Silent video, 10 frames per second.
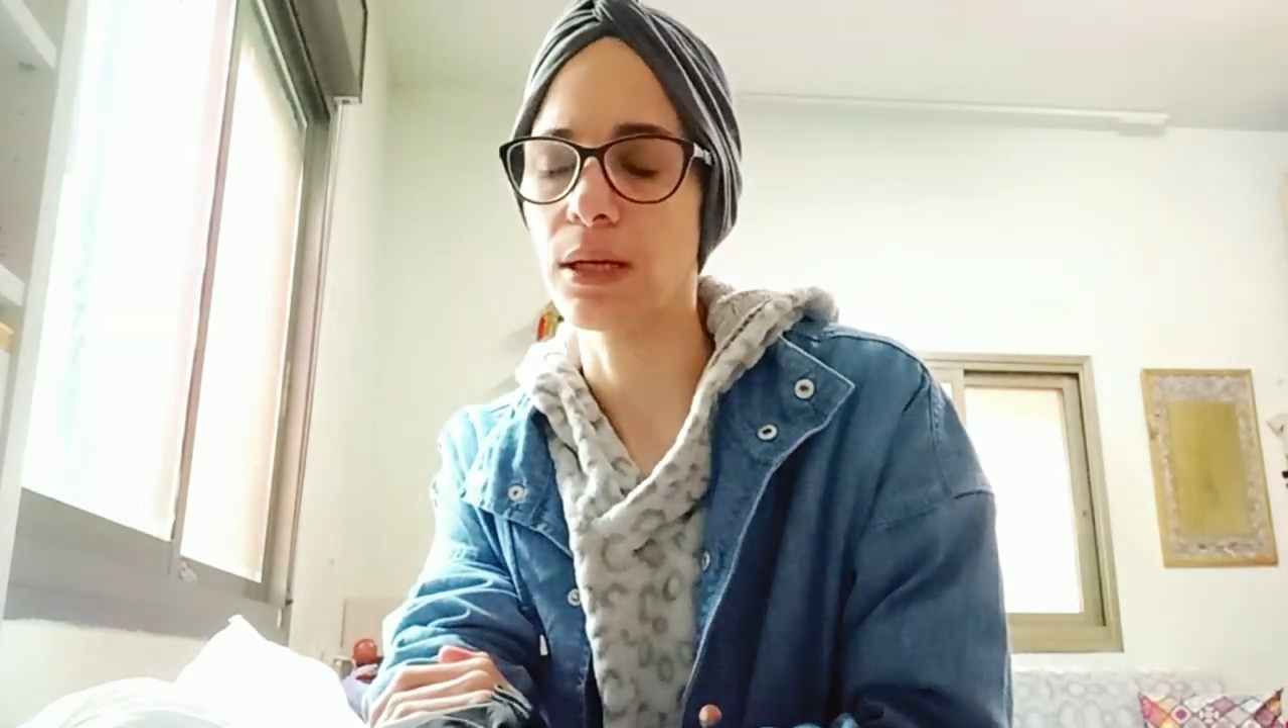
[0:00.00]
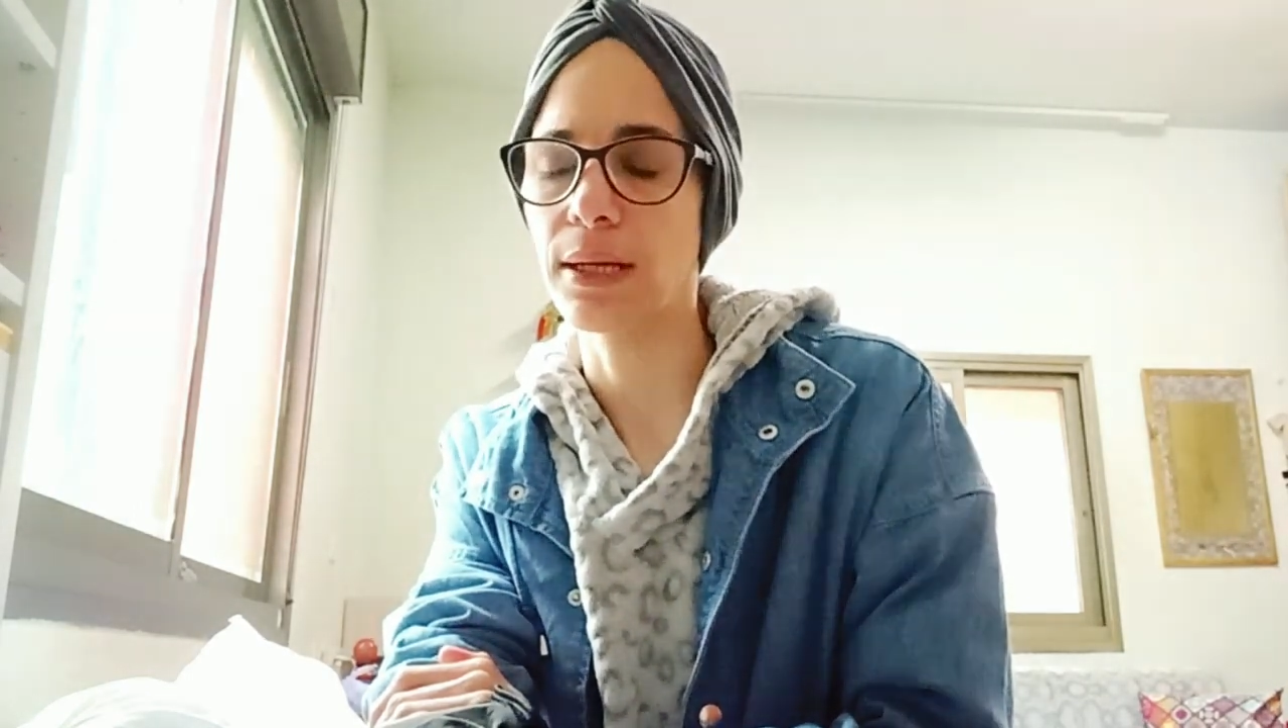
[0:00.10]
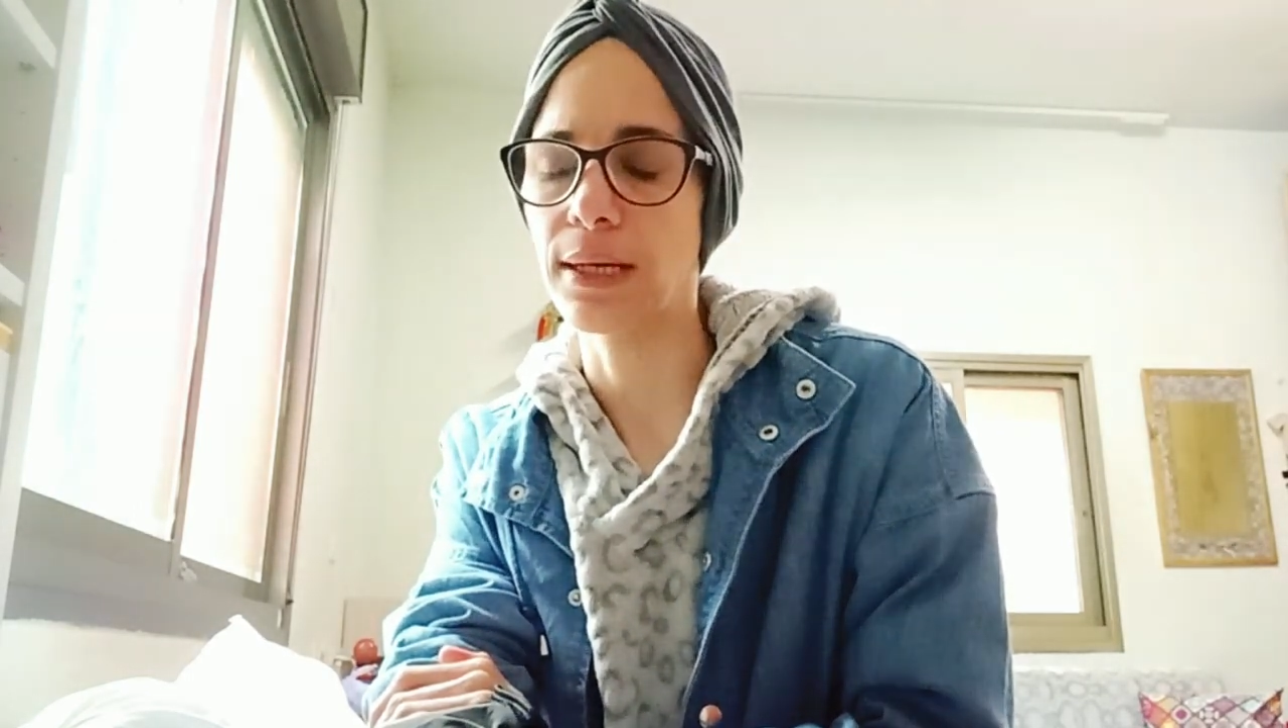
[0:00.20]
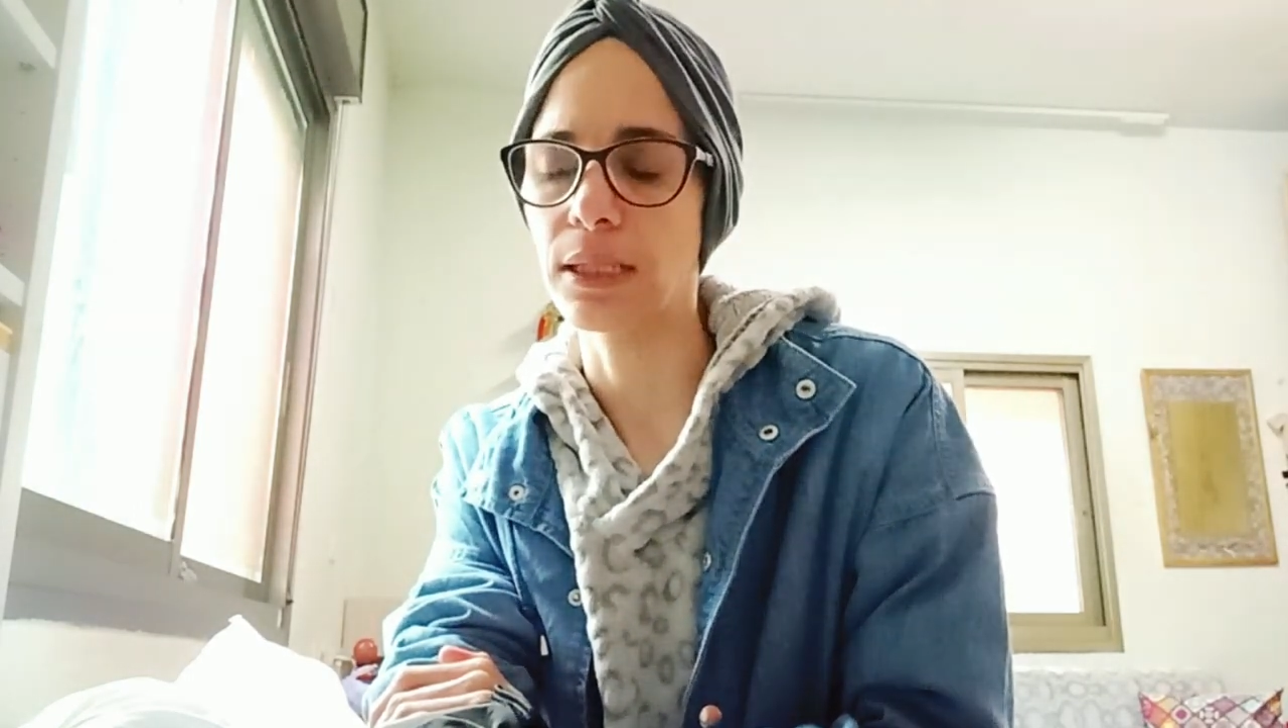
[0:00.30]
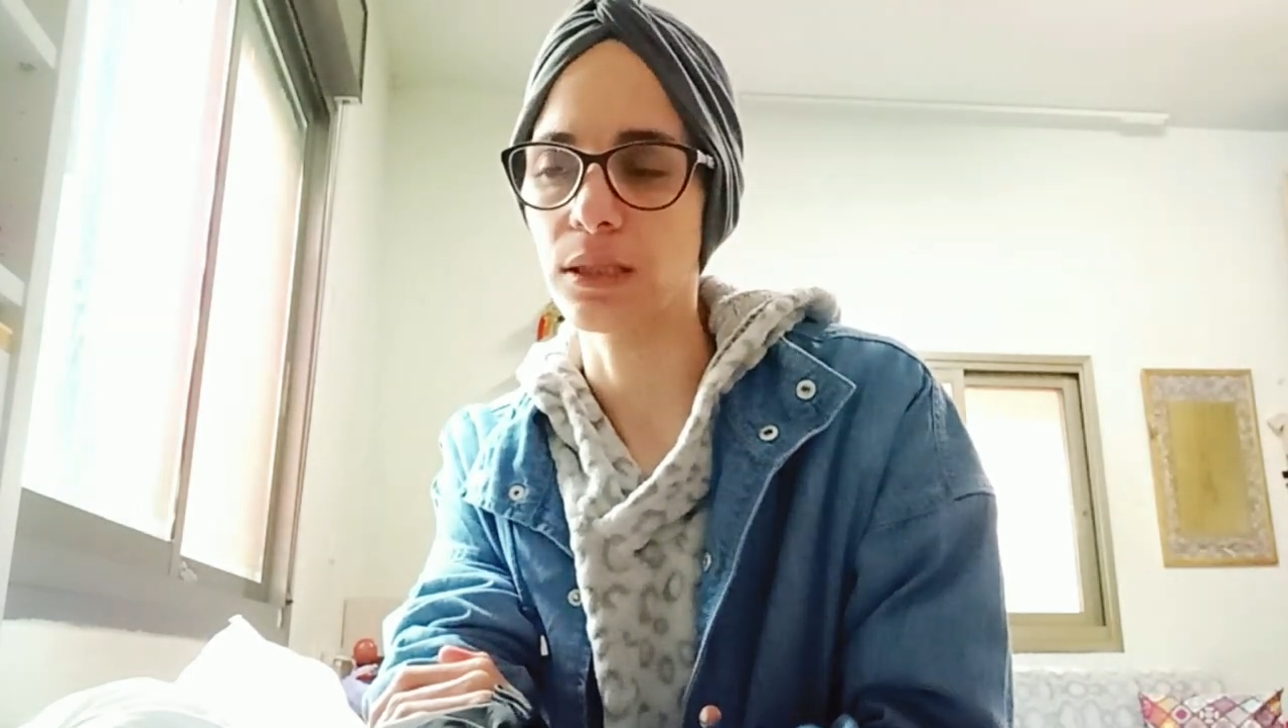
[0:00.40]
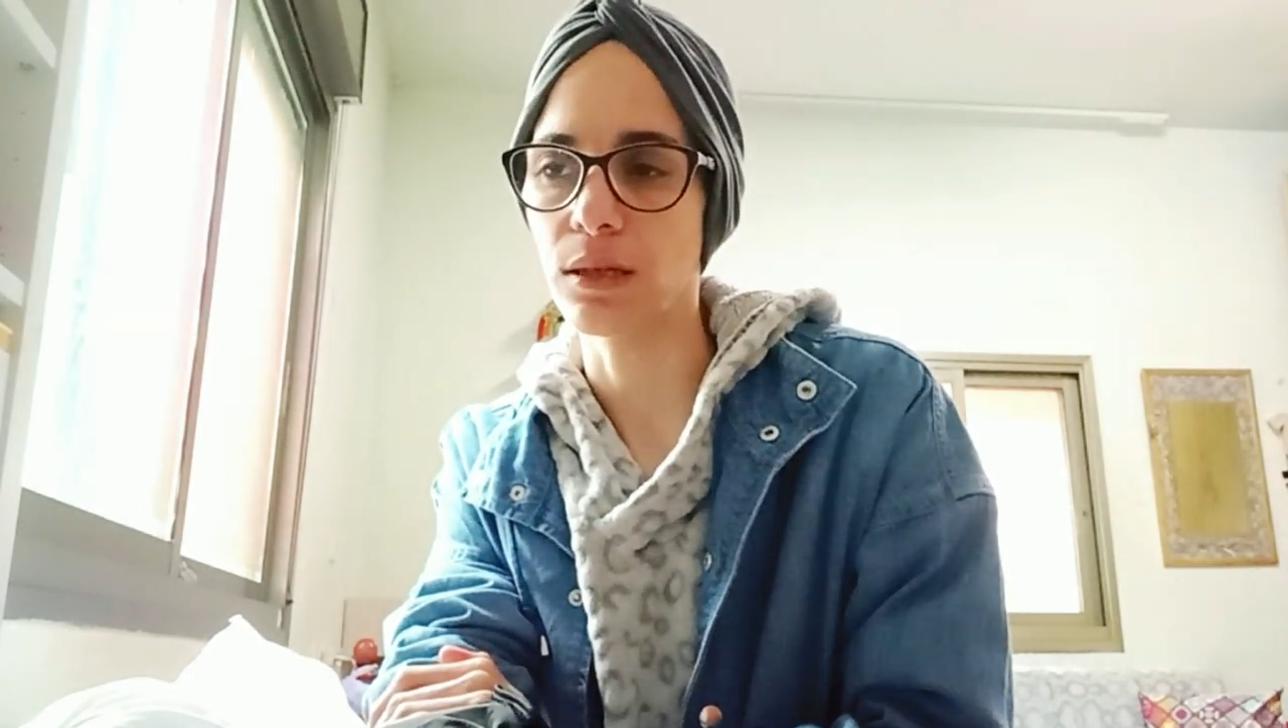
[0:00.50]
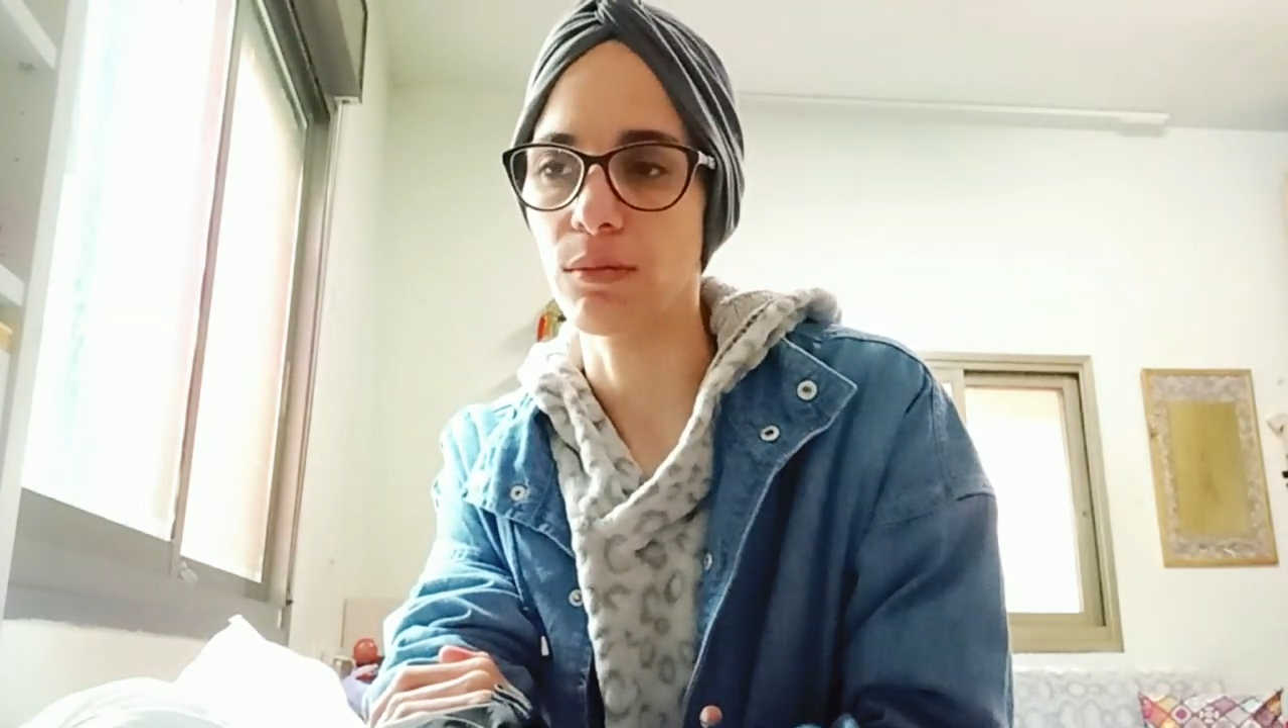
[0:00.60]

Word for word: and I asked